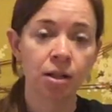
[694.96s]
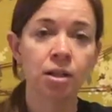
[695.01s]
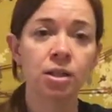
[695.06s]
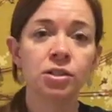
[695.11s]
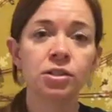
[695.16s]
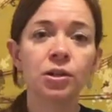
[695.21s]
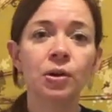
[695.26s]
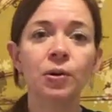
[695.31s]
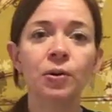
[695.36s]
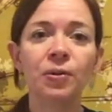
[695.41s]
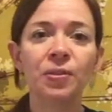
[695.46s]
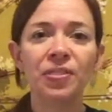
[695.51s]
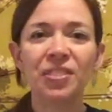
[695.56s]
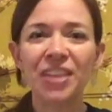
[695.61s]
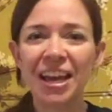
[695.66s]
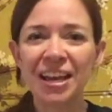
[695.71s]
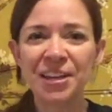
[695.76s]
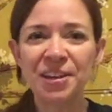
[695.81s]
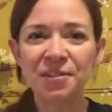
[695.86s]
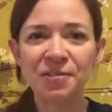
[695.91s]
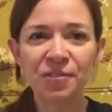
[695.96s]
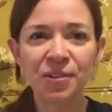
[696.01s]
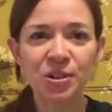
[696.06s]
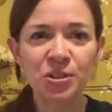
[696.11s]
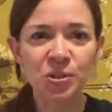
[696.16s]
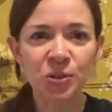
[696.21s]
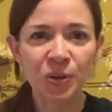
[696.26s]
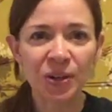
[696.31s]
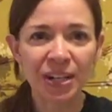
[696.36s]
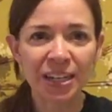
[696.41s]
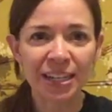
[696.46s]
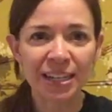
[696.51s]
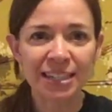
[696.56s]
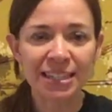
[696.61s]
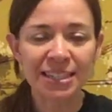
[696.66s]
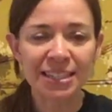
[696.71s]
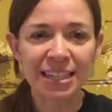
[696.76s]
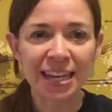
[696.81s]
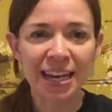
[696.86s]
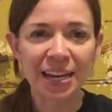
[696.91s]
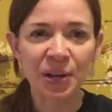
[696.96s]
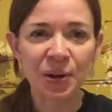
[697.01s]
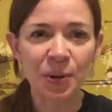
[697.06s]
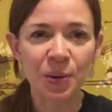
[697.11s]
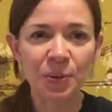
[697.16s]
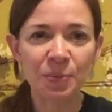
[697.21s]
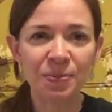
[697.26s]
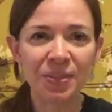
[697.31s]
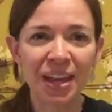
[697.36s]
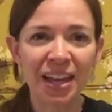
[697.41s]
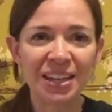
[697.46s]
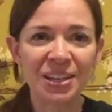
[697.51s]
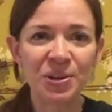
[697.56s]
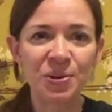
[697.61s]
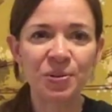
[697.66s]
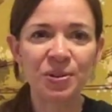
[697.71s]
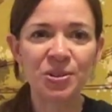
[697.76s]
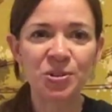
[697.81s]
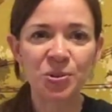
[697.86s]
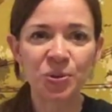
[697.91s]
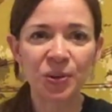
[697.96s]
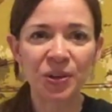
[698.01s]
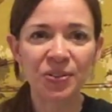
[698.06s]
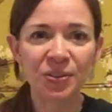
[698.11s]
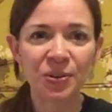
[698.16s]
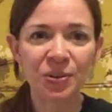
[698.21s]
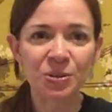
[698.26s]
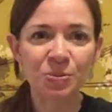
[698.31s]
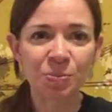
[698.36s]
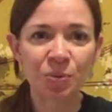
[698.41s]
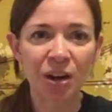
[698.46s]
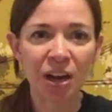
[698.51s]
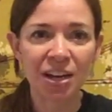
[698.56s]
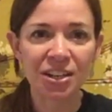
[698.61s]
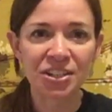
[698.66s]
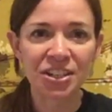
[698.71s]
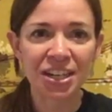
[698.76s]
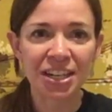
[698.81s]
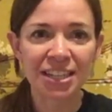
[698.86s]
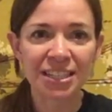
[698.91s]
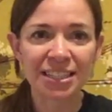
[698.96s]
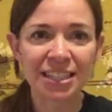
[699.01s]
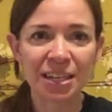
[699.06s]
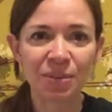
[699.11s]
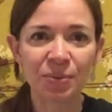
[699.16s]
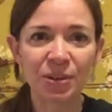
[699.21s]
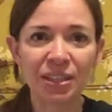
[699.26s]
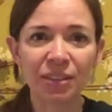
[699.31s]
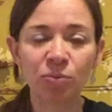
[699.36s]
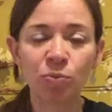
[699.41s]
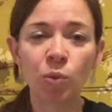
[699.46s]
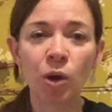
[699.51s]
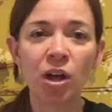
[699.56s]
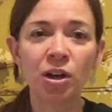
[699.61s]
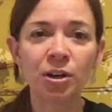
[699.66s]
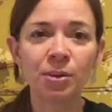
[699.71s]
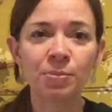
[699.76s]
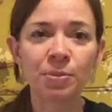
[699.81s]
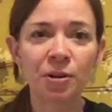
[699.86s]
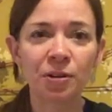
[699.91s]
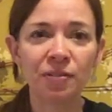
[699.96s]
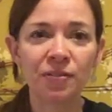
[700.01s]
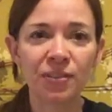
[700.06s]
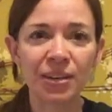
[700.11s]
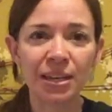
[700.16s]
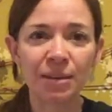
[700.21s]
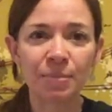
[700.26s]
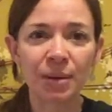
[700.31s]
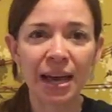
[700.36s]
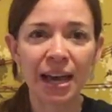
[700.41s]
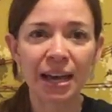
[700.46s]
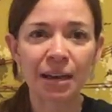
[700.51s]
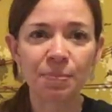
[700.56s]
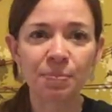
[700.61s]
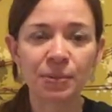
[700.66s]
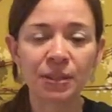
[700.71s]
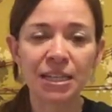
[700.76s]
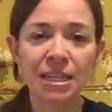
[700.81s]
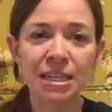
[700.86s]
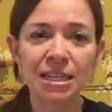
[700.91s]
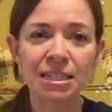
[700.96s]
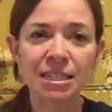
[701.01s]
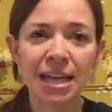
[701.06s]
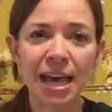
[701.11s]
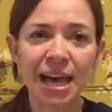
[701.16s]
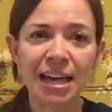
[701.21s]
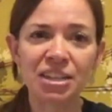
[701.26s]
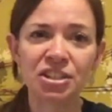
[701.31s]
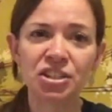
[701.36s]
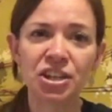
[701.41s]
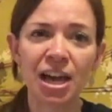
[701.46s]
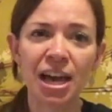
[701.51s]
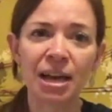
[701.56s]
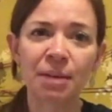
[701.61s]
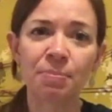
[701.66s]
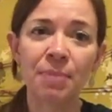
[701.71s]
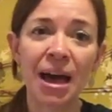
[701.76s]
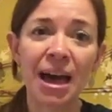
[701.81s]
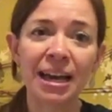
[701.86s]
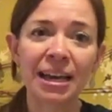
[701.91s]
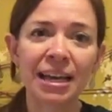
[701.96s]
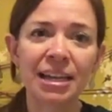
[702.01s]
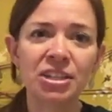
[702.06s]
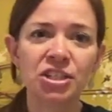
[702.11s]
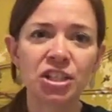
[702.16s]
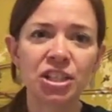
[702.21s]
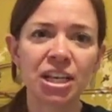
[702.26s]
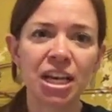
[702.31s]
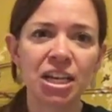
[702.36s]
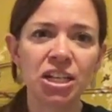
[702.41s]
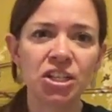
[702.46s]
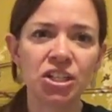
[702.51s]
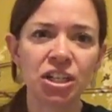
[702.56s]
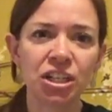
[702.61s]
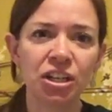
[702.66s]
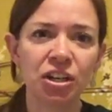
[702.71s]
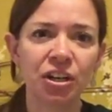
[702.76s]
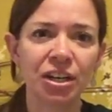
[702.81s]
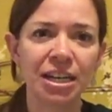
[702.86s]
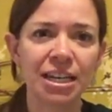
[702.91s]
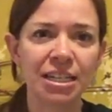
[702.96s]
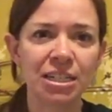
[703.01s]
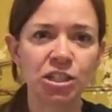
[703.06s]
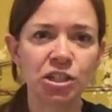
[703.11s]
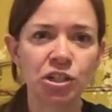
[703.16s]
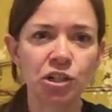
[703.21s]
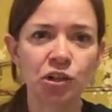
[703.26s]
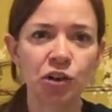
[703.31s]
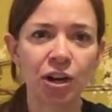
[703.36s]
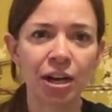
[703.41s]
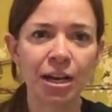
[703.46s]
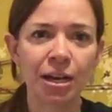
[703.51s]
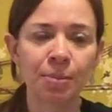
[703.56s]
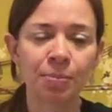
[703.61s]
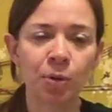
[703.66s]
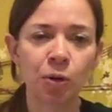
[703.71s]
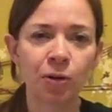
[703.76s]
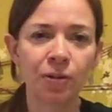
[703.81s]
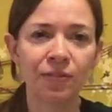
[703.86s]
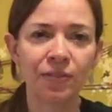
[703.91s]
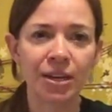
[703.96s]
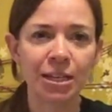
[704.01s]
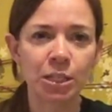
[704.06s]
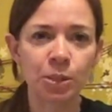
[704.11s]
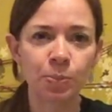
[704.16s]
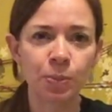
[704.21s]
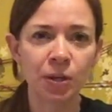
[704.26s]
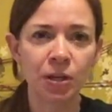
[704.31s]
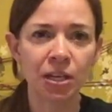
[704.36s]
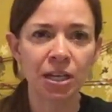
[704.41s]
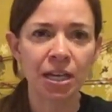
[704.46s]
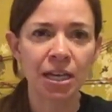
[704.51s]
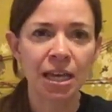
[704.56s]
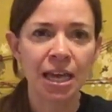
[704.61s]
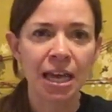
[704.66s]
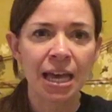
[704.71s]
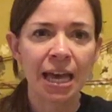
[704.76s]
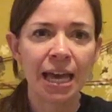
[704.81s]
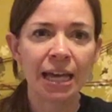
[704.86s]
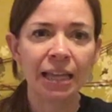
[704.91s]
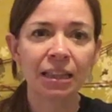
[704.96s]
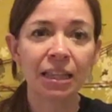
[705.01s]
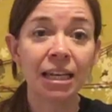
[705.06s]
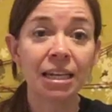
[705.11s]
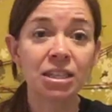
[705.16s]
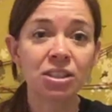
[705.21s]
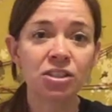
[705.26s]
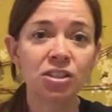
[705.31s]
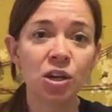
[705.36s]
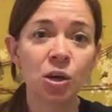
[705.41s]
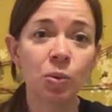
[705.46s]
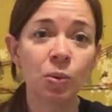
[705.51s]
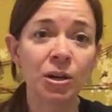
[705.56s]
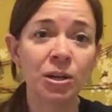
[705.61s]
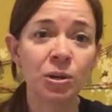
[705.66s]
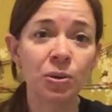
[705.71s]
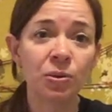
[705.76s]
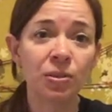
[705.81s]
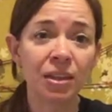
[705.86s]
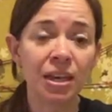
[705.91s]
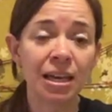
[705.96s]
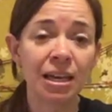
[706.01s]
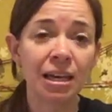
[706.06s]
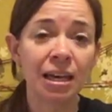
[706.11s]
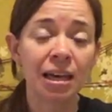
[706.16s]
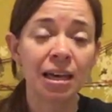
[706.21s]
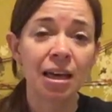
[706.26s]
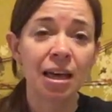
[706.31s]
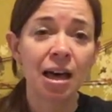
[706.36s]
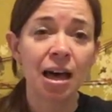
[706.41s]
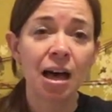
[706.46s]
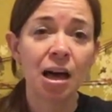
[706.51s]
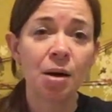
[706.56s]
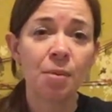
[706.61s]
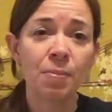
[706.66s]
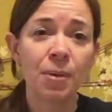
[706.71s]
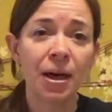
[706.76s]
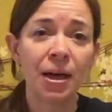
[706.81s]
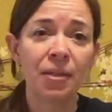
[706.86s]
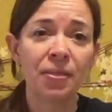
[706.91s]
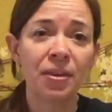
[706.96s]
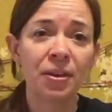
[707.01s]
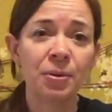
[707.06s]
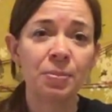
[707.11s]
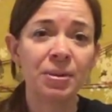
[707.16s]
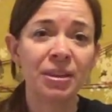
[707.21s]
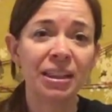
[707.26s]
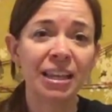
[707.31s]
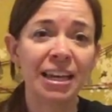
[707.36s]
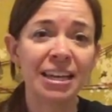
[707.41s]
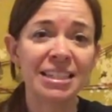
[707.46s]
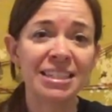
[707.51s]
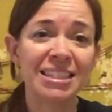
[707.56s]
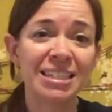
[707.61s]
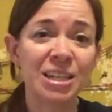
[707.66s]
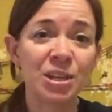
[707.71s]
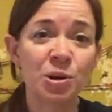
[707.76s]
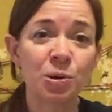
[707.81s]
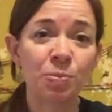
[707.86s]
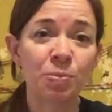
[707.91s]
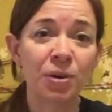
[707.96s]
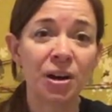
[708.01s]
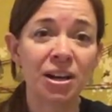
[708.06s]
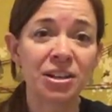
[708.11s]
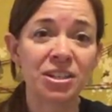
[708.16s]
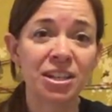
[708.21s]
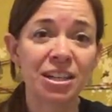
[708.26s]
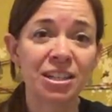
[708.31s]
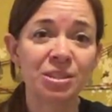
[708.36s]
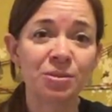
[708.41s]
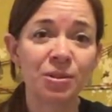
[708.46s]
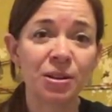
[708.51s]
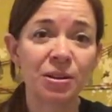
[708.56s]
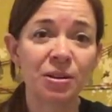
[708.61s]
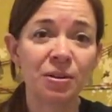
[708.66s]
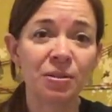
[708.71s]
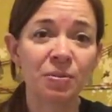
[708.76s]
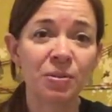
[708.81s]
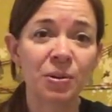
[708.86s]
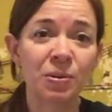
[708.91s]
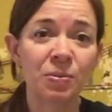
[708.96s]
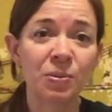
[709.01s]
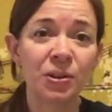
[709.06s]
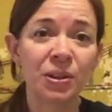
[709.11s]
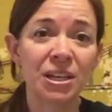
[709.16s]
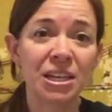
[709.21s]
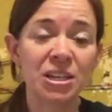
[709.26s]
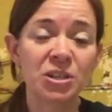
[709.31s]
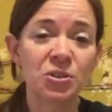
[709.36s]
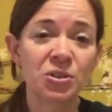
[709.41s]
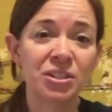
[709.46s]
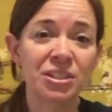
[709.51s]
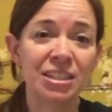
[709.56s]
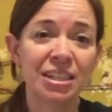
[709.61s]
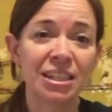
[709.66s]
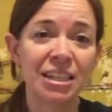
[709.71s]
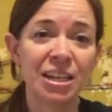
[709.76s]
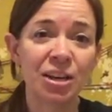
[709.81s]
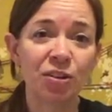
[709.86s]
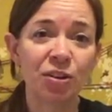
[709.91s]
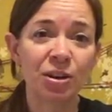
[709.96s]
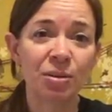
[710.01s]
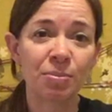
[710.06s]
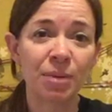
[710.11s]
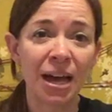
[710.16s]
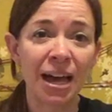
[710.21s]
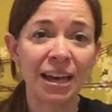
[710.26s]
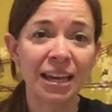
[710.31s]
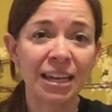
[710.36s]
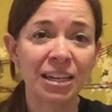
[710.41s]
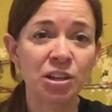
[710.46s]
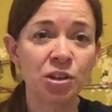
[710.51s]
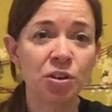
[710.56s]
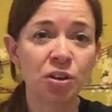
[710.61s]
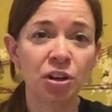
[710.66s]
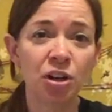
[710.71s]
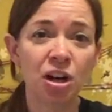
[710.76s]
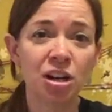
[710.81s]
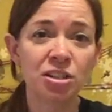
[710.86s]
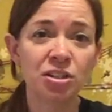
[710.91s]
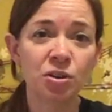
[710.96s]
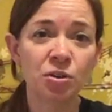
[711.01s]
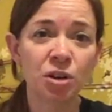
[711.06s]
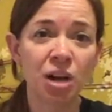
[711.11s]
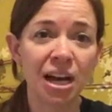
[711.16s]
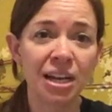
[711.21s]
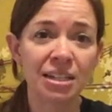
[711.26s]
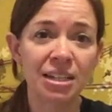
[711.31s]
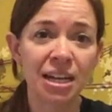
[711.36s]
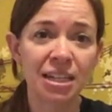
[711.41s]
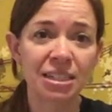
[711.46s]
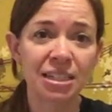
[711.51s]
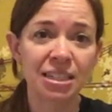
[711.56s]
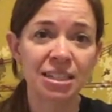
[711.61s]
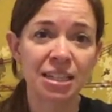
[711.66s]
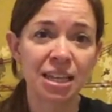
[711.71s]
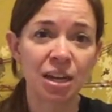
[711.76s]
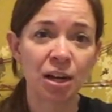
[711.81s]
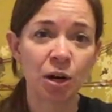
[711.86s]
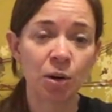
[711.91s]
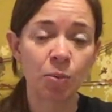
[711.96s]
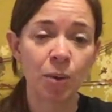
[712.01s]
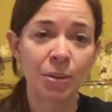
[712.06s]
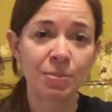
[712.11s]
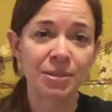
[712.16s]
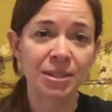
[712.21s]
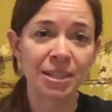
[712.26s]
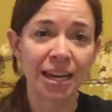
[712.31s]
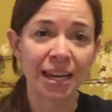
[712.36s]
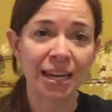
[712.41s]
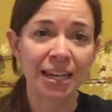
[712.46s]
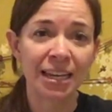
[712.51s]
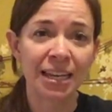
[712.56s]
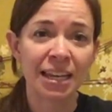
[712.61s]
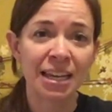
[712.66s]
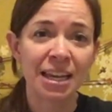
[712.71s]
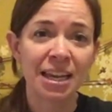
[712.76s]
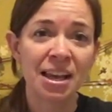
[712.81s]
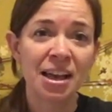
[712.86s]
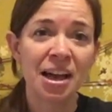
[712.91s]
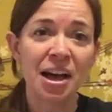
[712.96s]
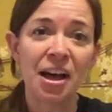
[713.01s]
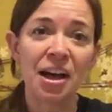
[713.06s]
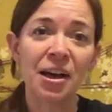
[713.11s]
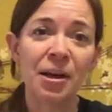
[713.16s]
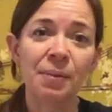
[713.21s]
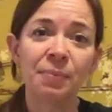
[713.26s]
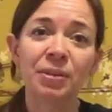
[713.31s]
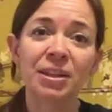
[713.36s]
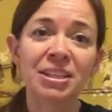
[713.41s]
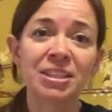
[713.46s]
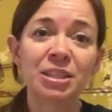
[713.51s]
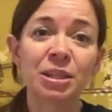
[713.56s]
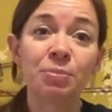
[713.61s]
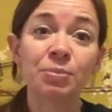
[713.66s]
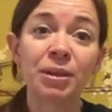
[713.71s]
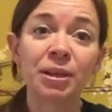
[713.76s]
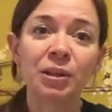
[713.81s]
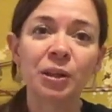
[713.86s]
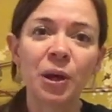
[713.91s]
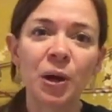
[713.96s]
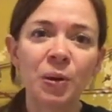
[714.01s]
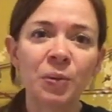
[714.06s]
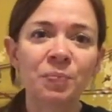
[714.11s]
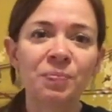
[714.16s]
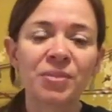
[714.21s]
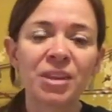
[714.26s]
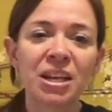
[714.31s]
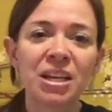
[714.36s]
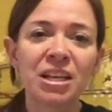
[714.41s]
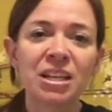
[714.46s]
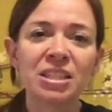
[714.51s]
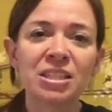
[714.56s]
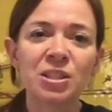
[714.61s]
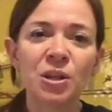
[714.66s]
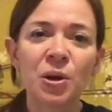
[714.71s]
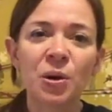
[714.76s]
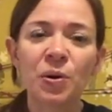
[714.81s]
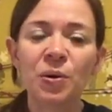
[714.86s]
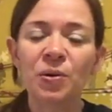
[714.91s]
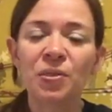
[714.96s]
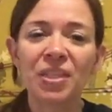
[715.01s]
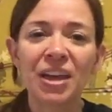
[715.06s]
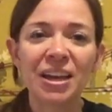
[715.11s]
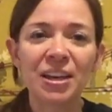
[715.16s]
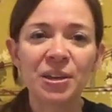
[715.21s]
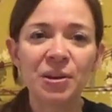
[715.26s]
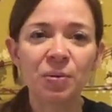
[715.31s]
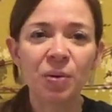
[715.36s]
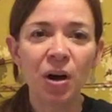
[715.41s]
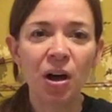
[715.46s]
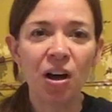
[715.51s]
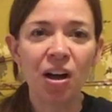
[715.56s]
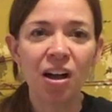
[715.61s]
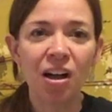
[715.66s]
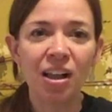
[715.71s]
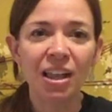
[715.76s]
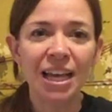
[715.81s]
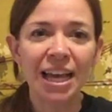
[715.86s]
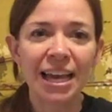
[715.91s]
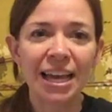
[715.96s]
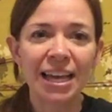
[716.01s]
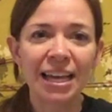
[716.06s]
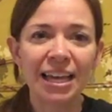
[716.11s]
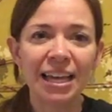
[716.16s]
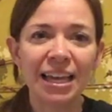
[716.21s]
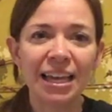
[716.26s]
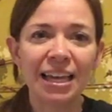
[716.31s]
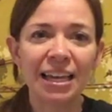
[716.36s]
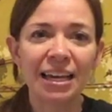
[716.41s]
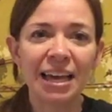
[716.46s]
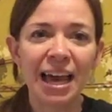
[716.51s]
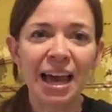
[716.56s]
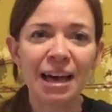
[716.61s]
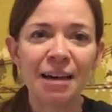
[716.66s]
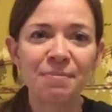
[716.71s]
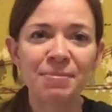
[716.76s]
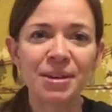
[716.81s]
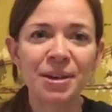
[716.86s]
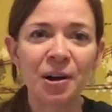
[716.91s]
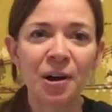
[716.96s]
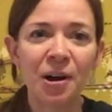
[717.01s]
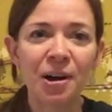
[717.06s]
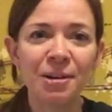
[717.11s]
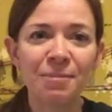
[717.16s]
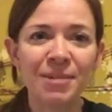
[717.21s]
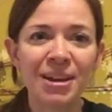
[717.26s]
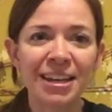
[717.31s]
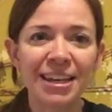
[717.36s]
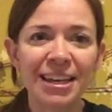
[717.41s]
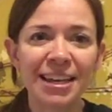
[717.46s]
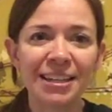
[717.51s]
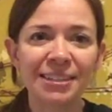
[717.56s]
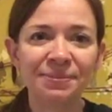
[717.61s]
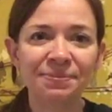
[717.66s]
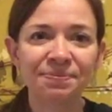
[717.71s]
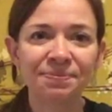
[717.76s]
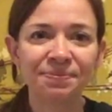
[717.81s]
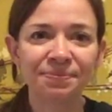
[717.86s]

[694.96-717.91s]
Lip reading: So thank you for joining us. I hope that you enjoyed those projects and we welcome your feedback. Please hashtag MACC Education on Instagram or Facebook and let us know what you think about them and let us see your projects. We're really interested in hearing back. And you can also contact us at our website listed below. So thank you all and happy art making.